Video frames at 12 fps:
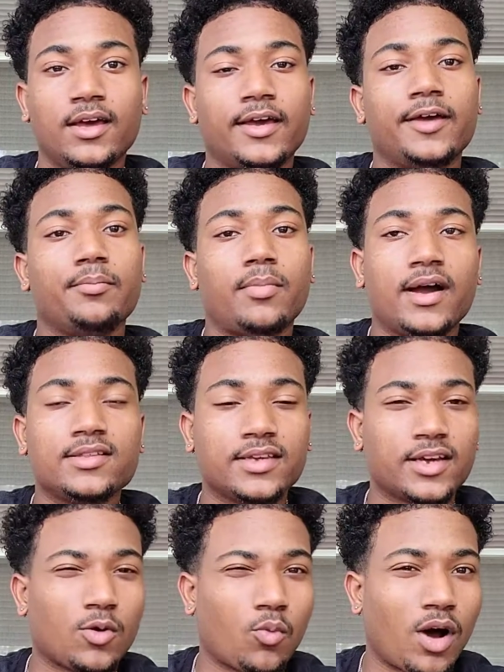it might
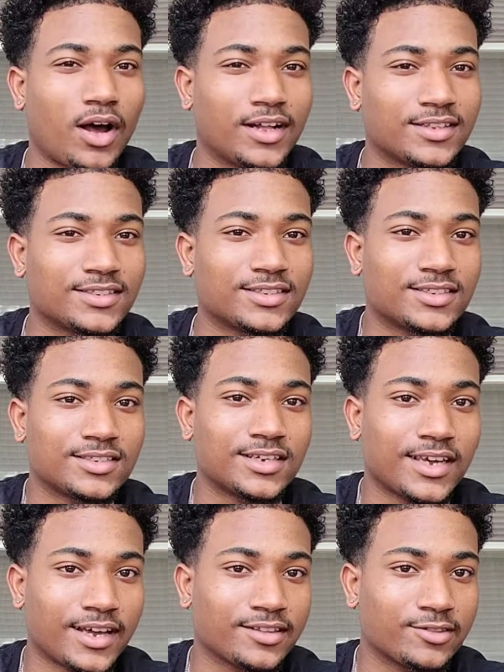take a while to
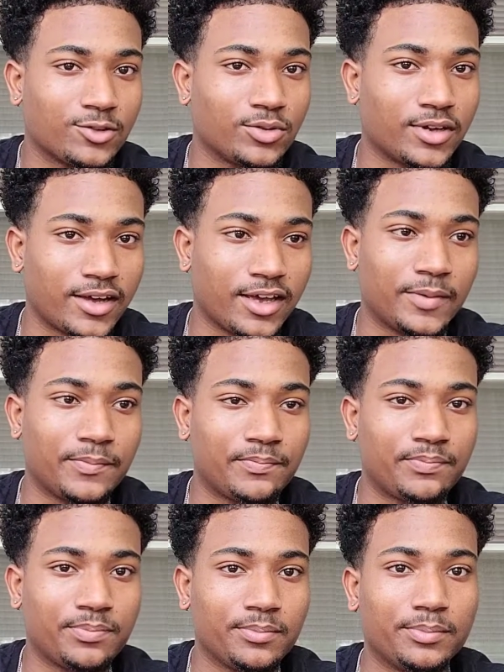get through the game,
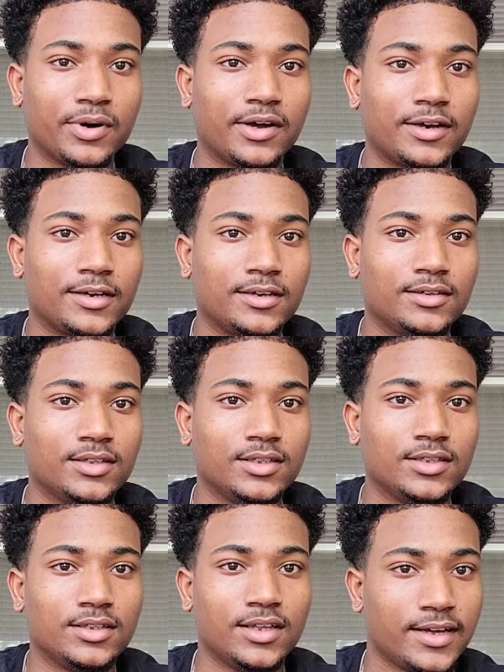but
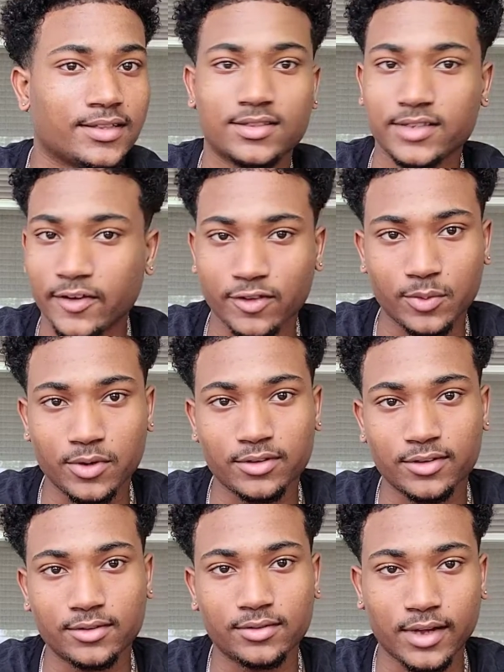it's definitely worth
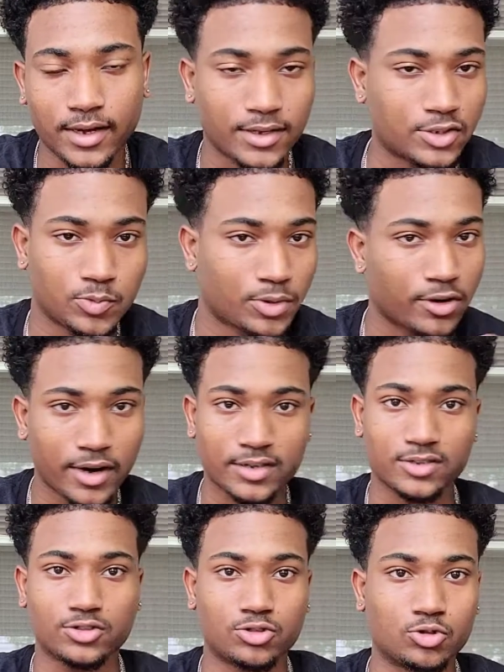it. Like, as you
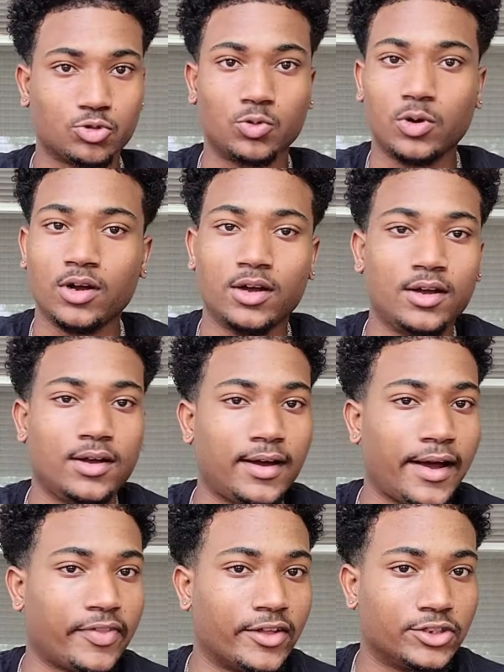progress through,
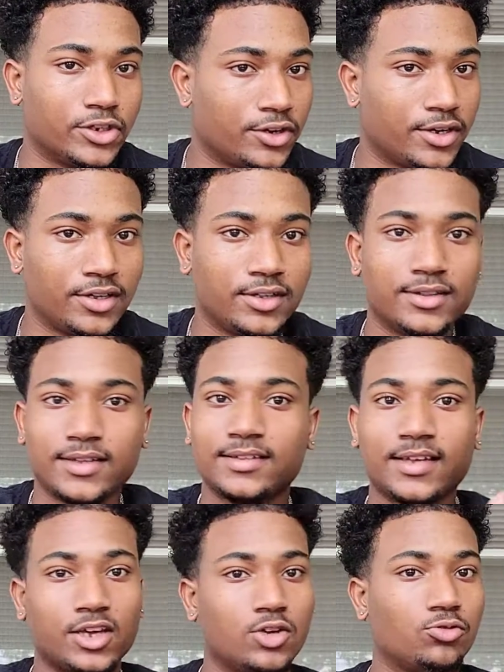and the journey, they
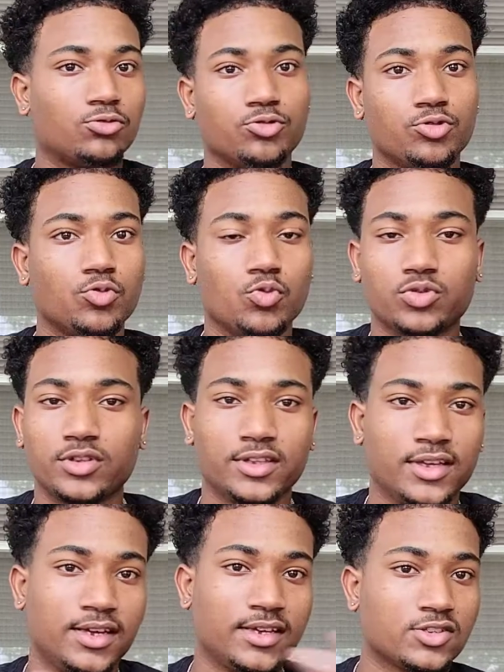take you through
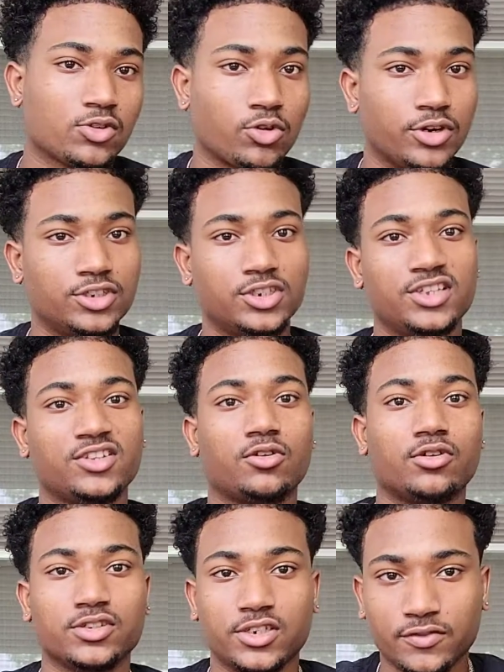his origin, the
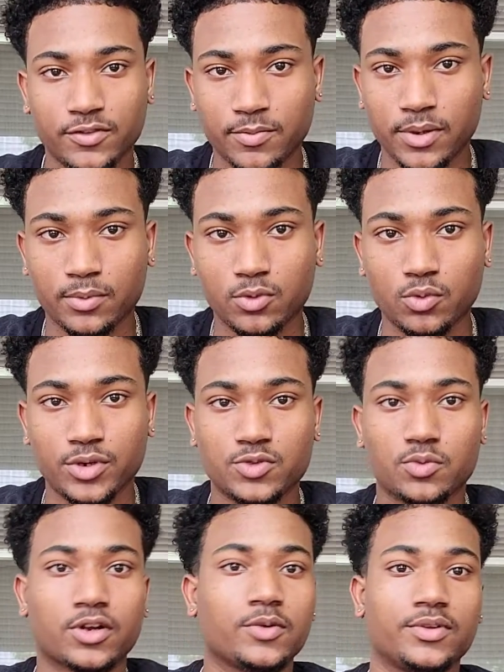origin of the people who he's
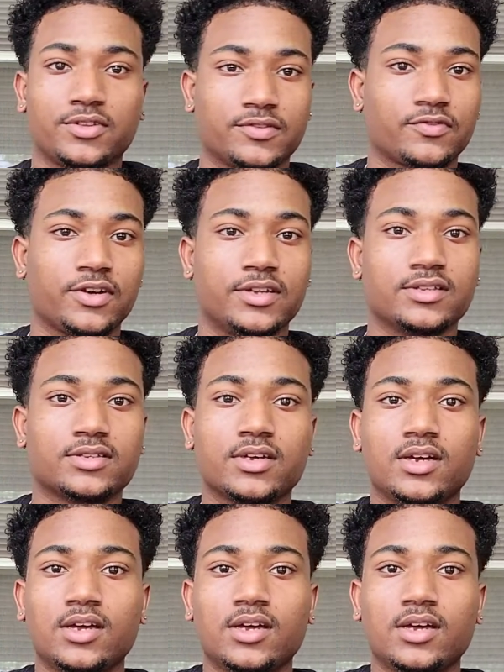working with, his friends.